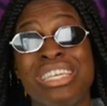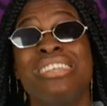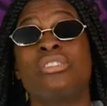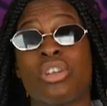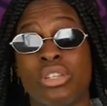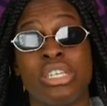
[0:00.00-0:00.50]

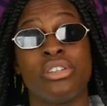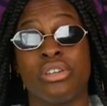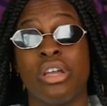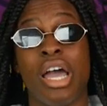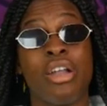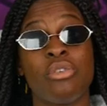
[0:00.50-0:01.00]
He's our
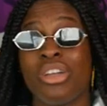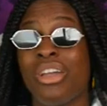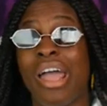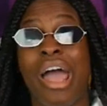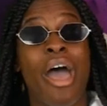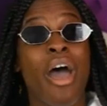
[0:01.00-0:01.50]
leader. I don't
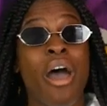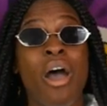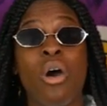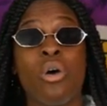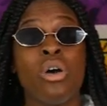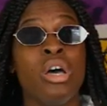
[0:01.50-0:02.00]
care
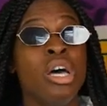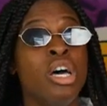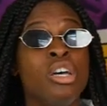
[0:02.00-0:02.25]
how...